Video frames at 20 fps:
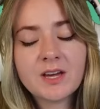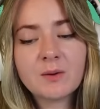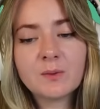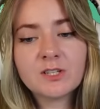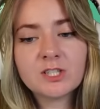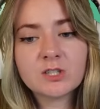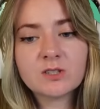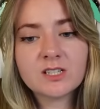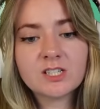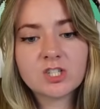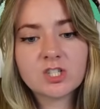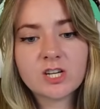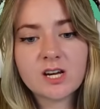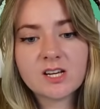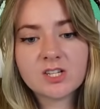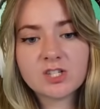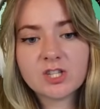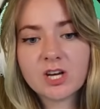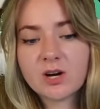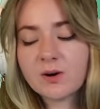thing we do need to
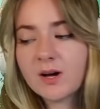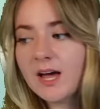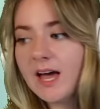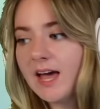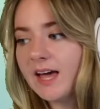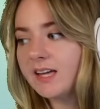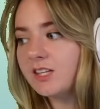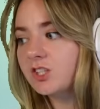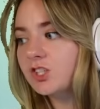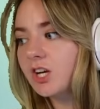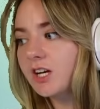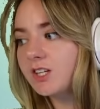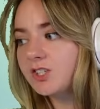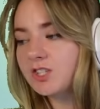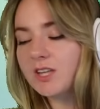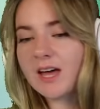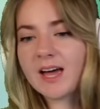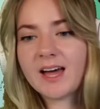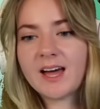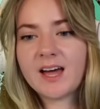change, though, is change
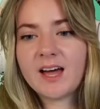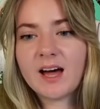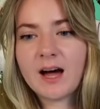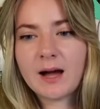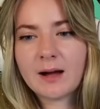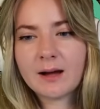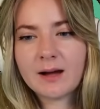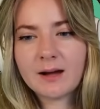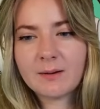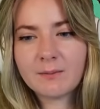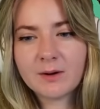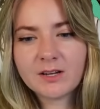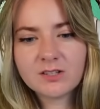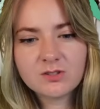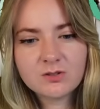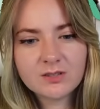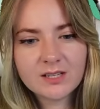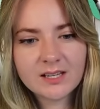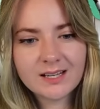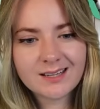the hair. I might
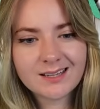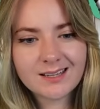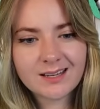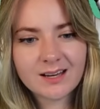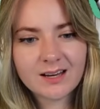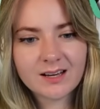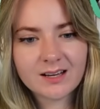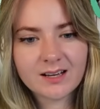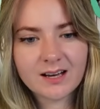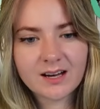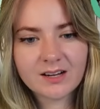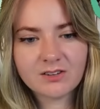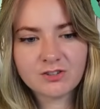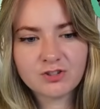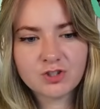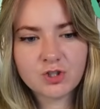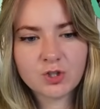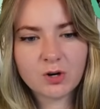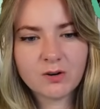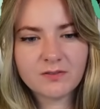do, like, a kind of
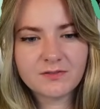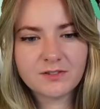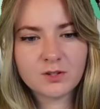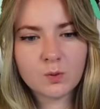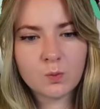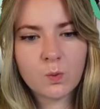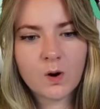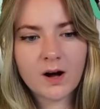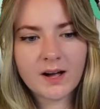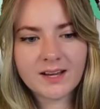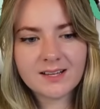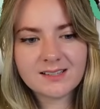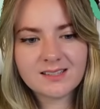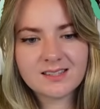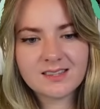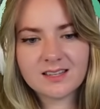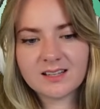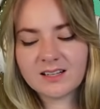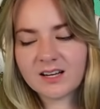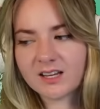softer
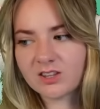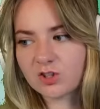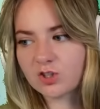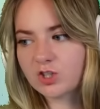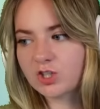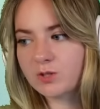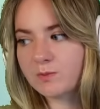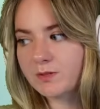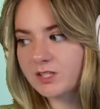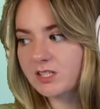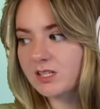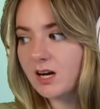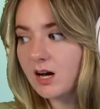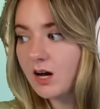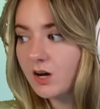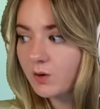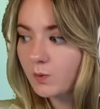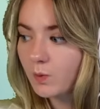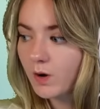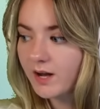white than, like, the super
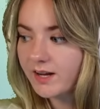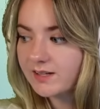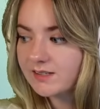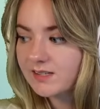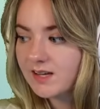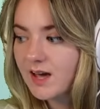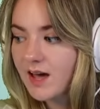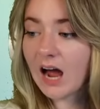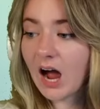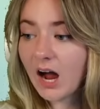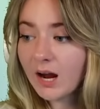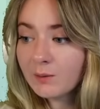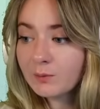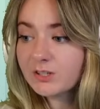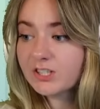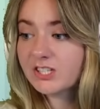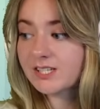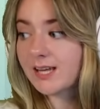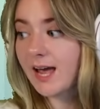stark white. I would